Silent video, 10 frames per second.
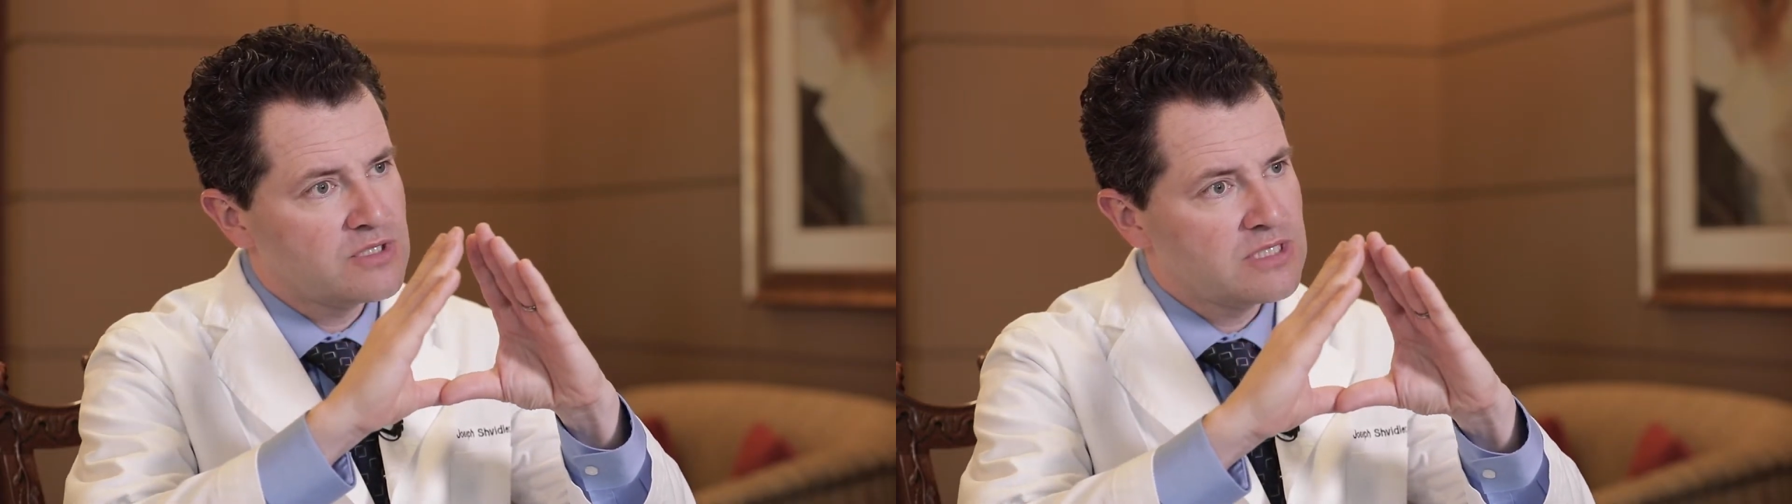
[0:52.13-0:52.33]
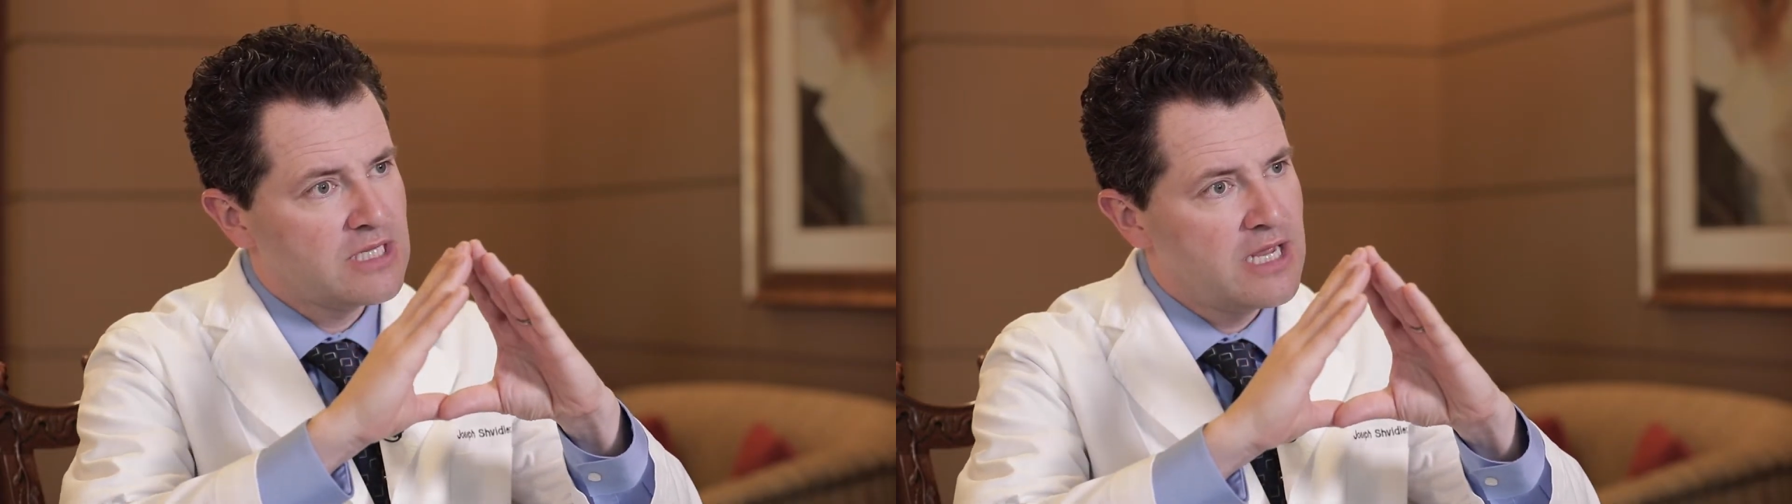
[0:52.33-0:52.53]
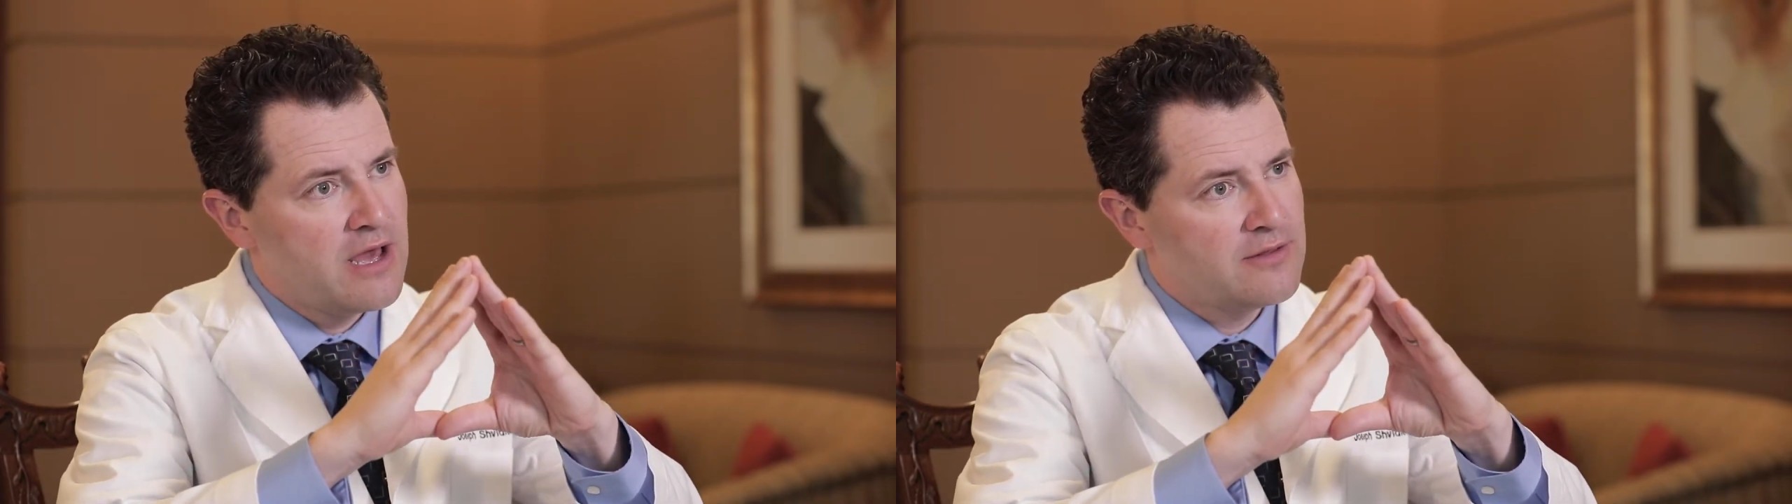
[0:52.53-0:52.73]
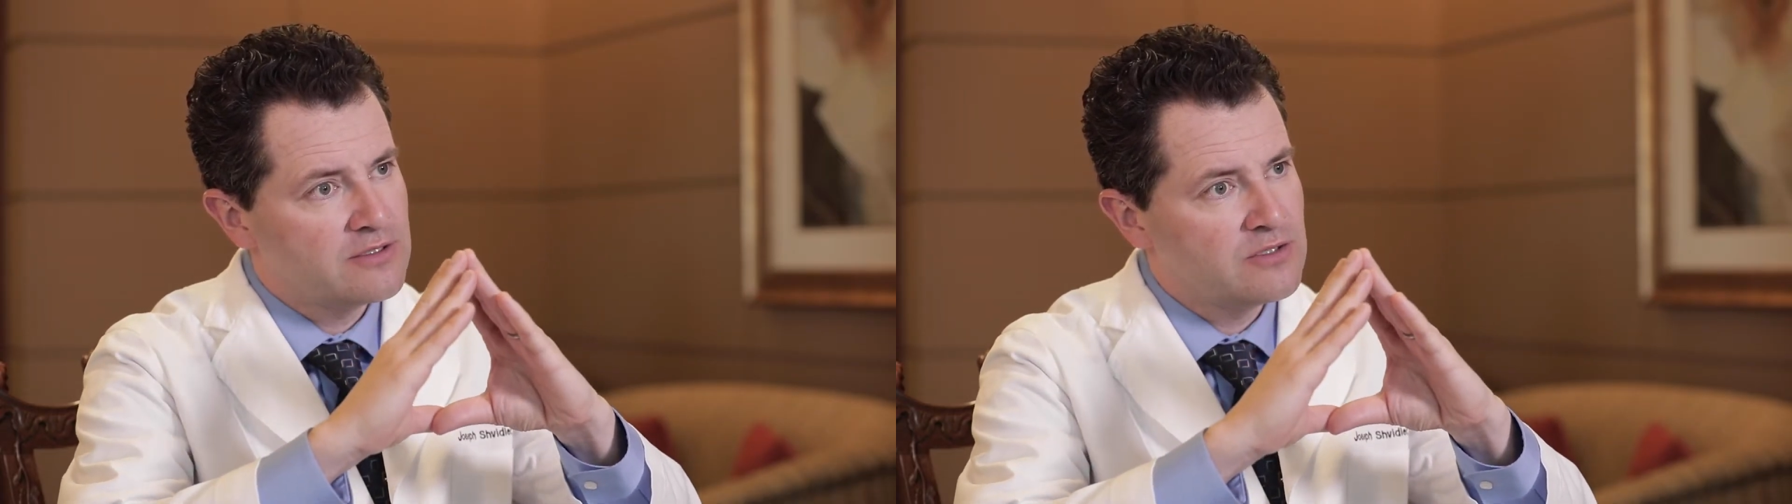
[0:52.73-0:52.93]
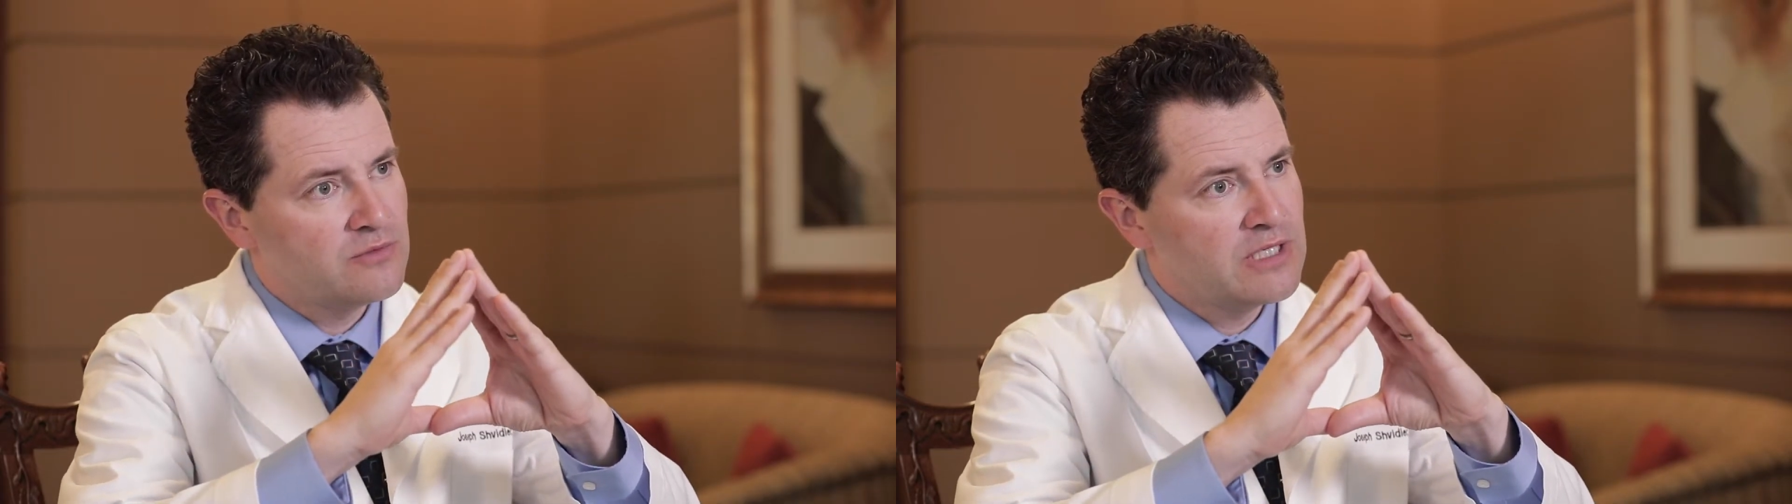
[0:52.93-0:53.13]
together
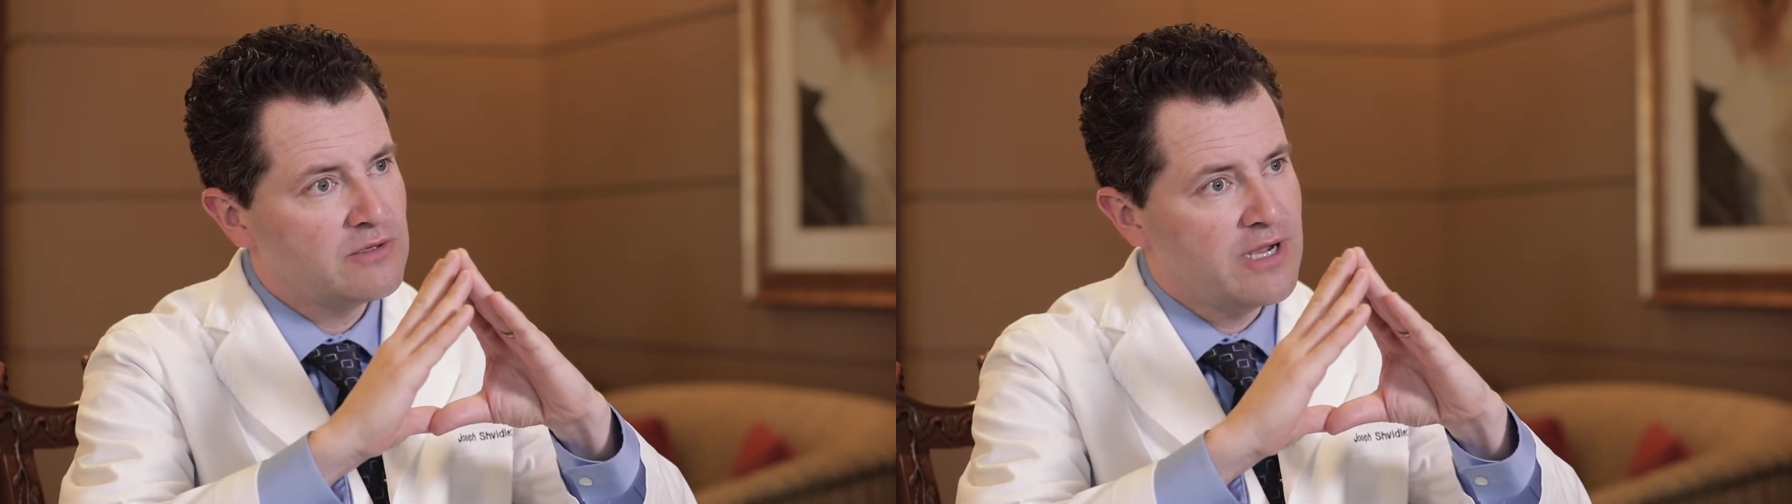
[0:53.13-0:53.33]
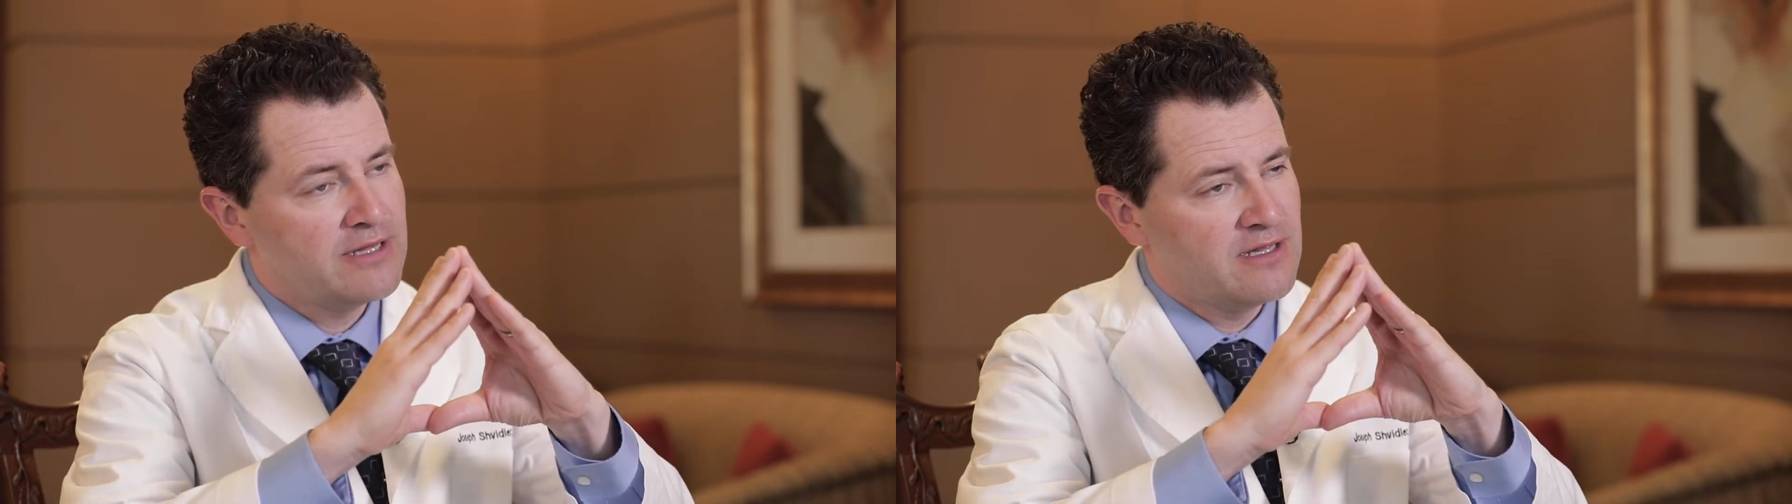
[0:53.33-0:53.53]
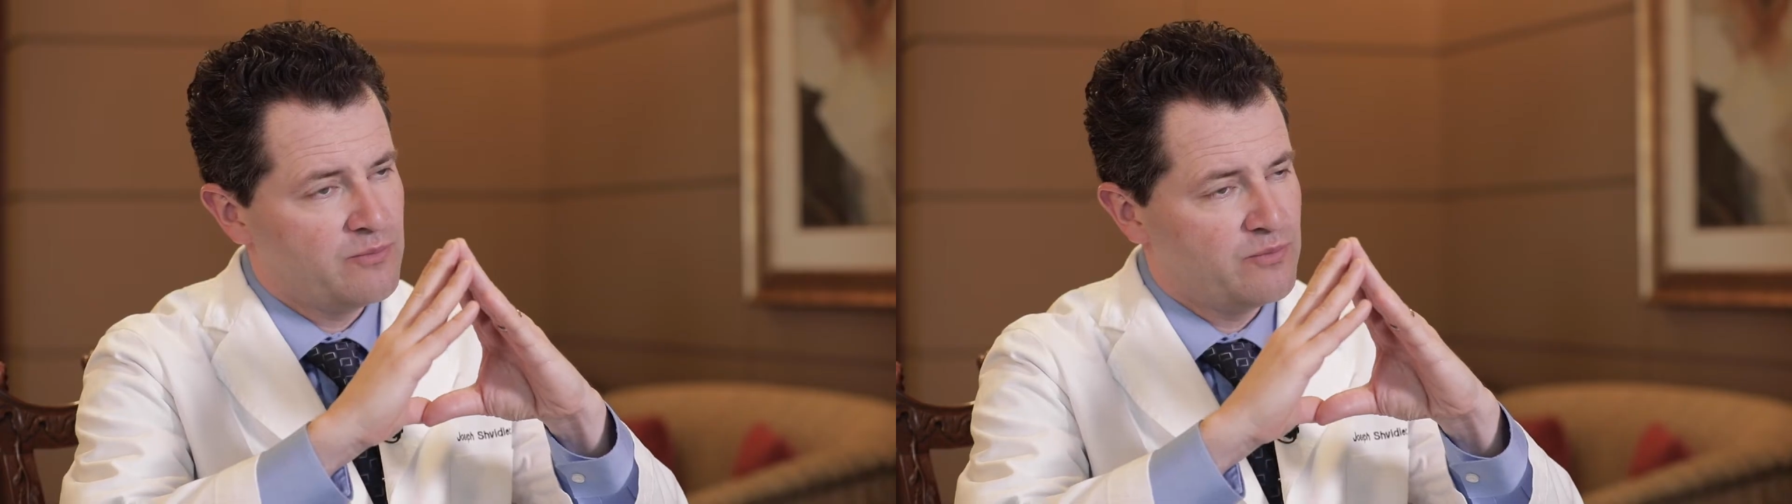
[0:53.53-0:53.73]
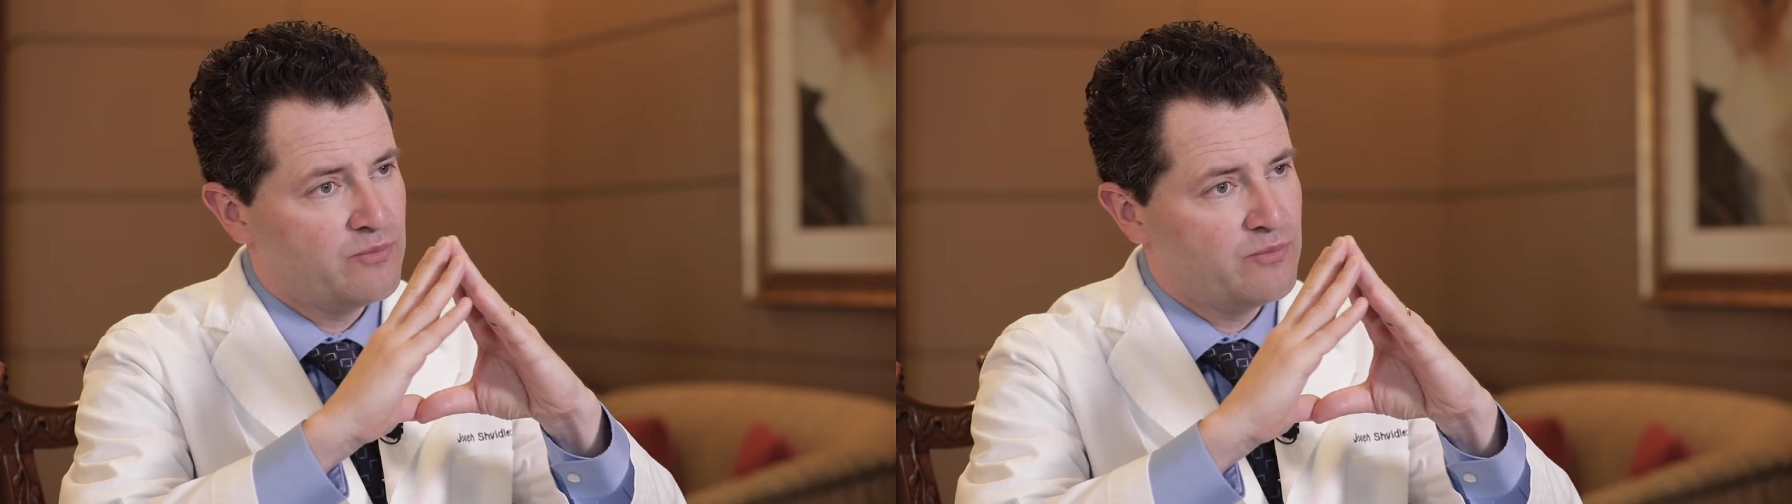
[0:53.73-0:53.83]
to recreate that